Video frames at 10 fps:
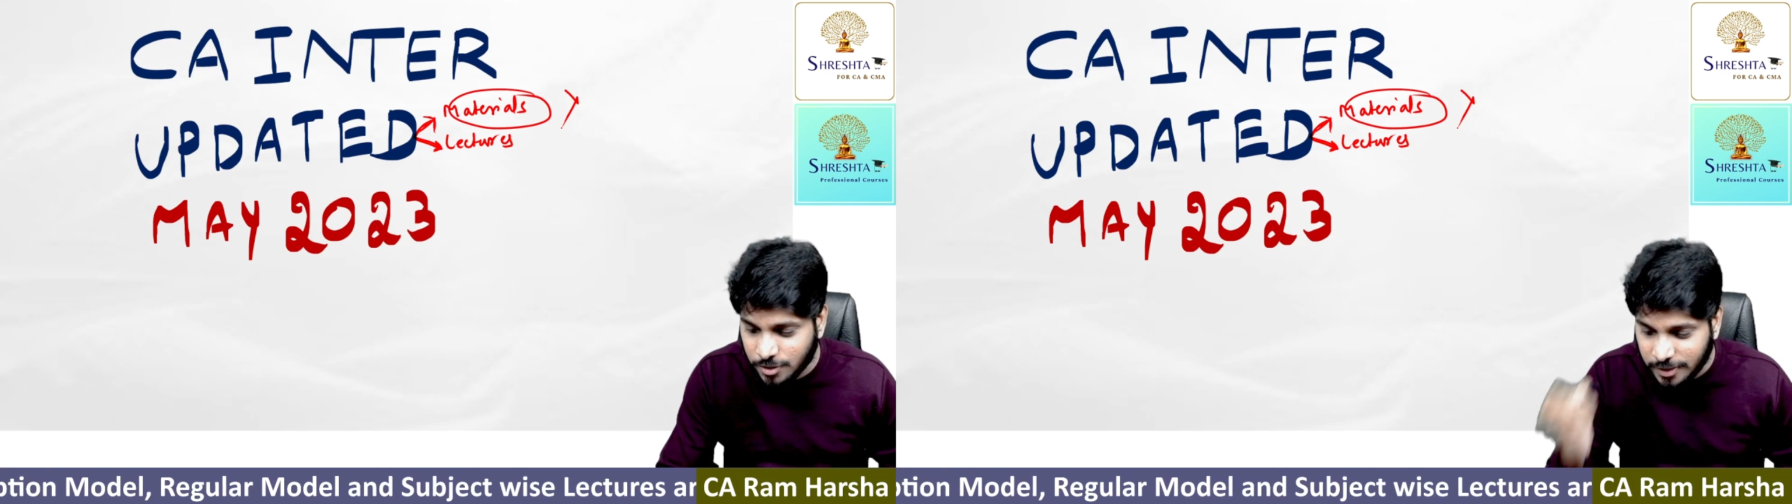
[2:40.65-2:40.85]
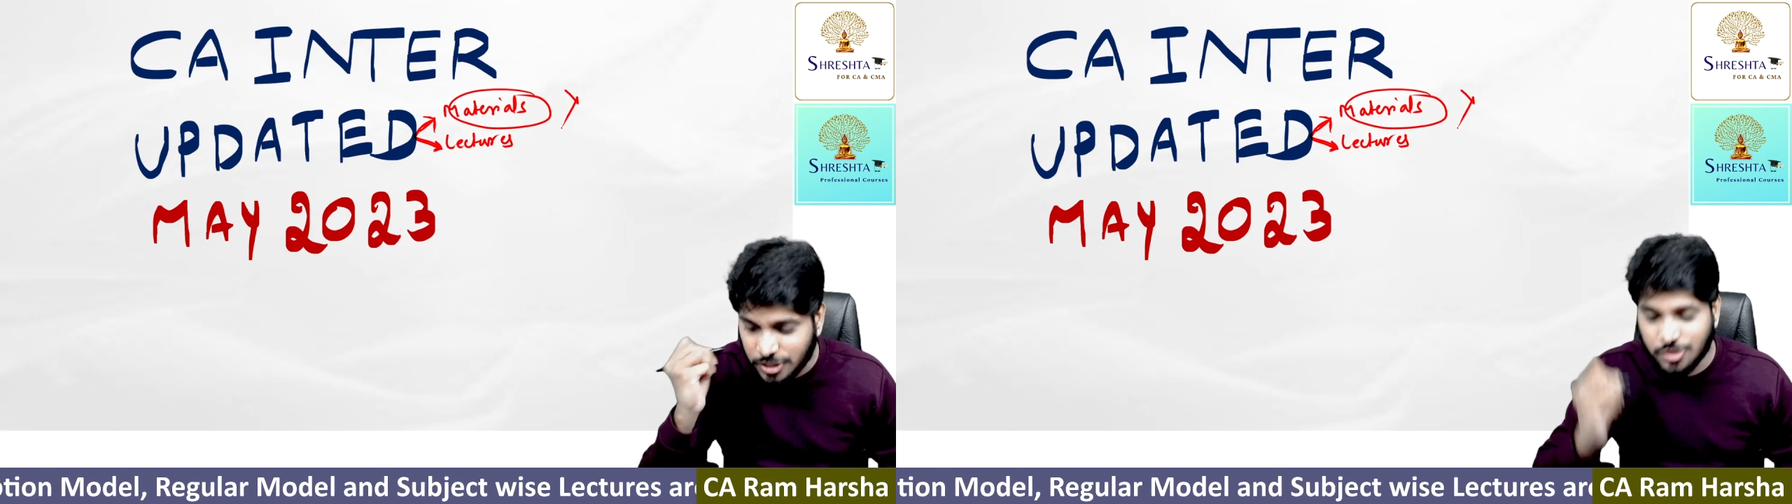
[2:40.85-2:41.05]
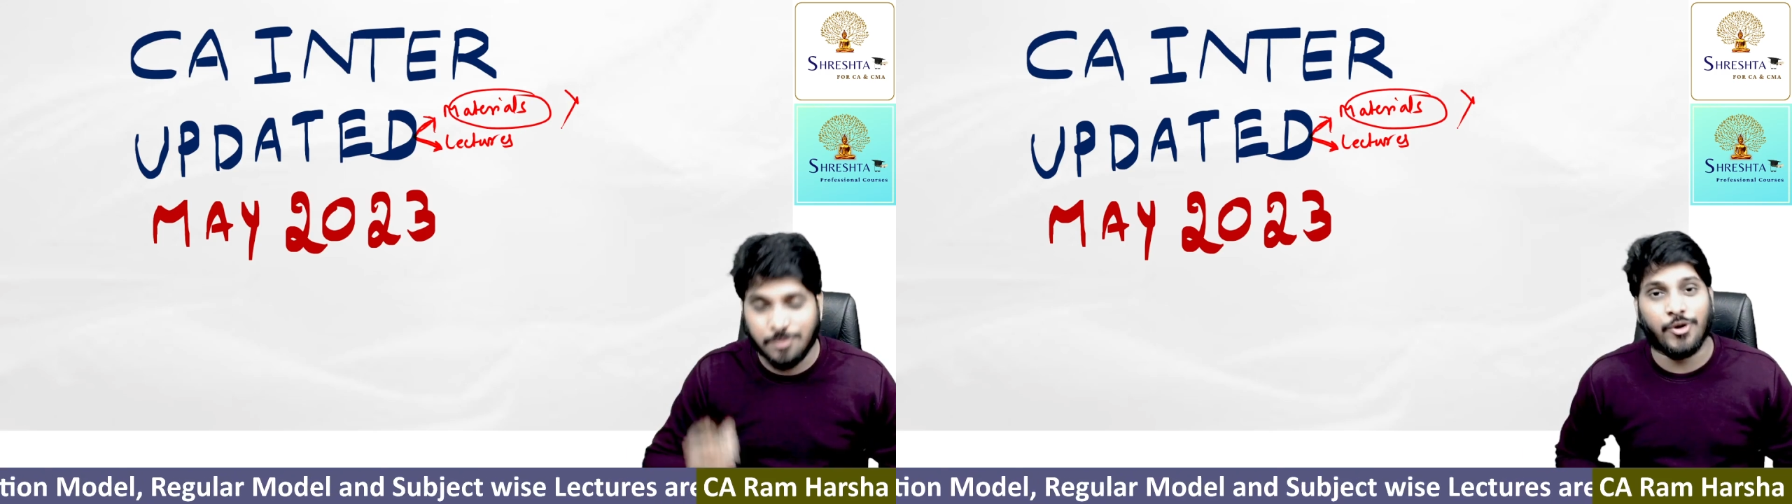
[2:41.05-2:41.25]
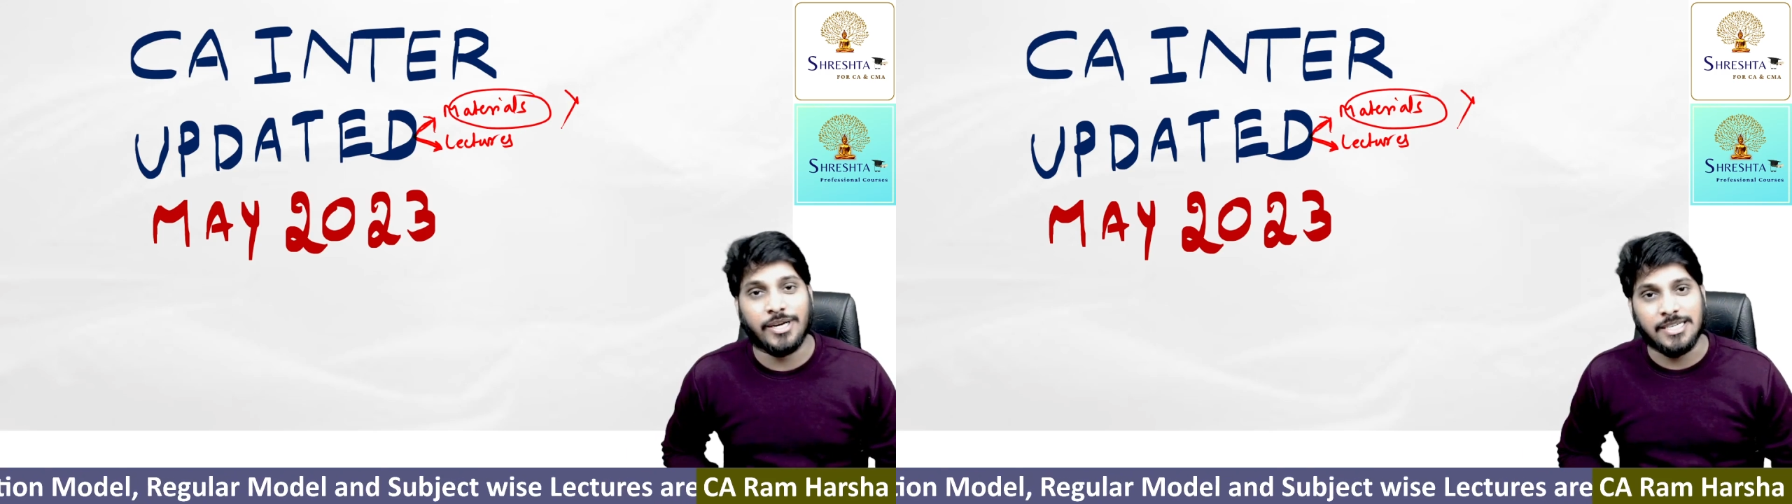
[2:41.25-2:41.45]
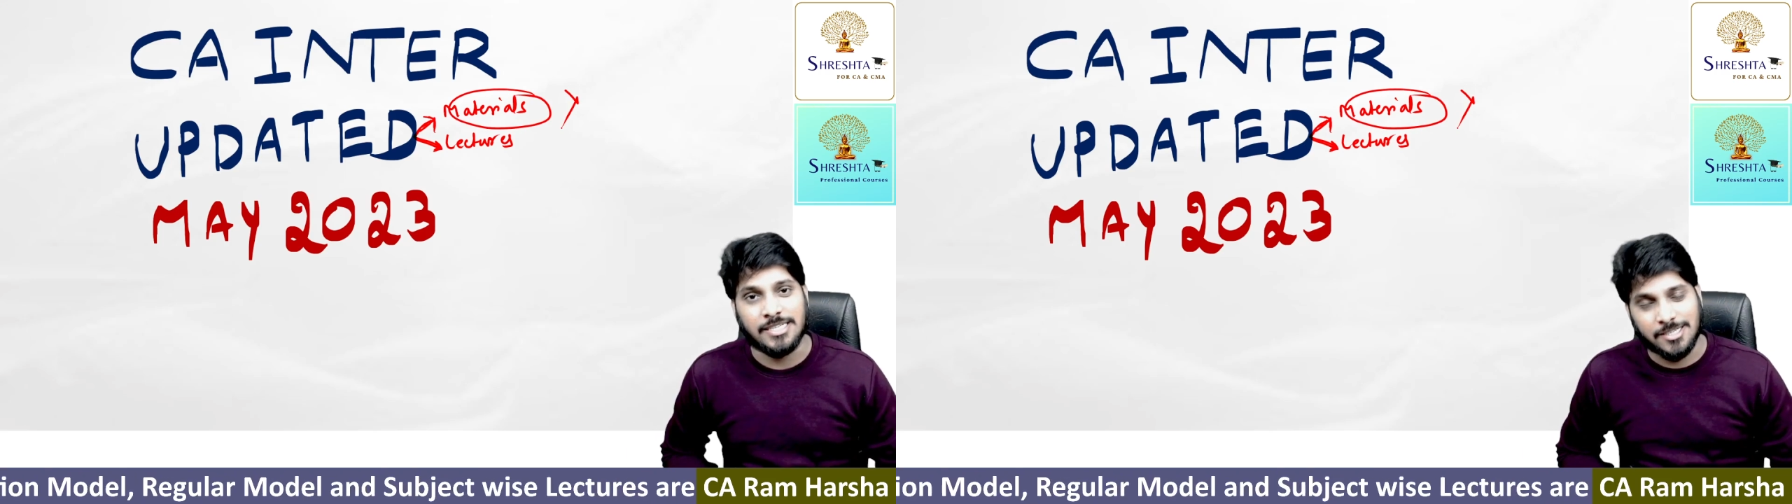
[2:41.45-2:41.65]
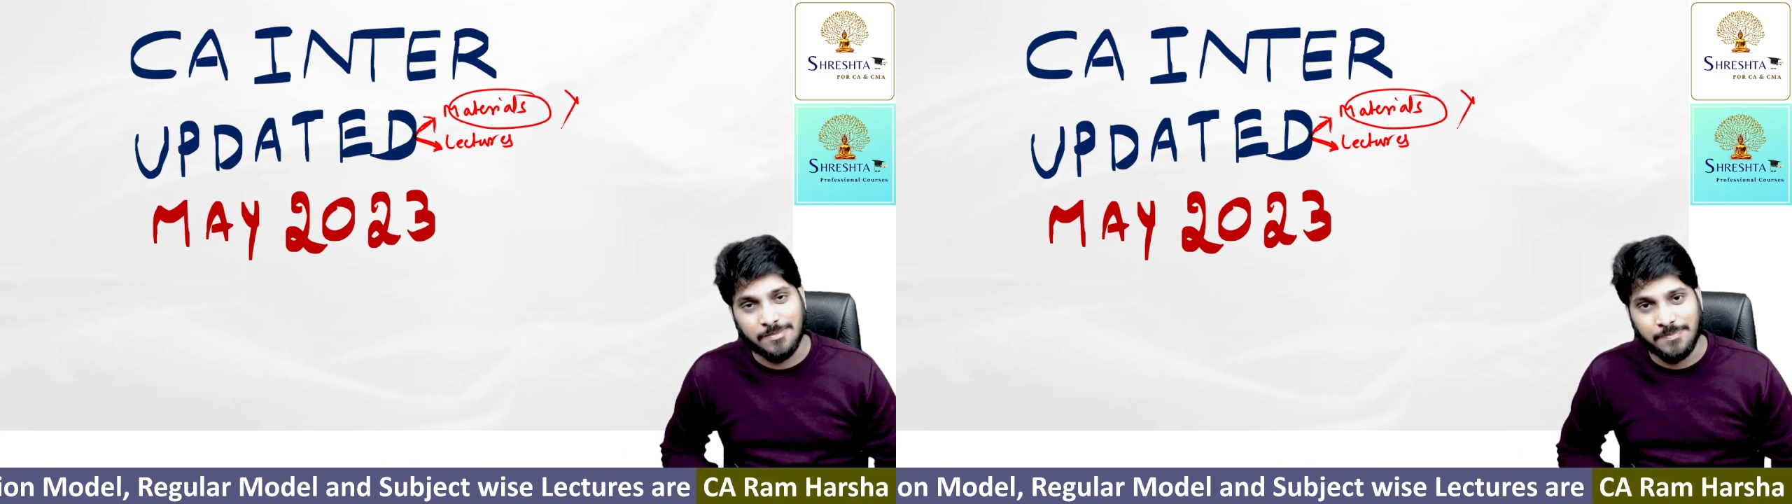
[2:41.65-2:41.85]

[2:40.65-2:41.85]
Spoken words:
First point.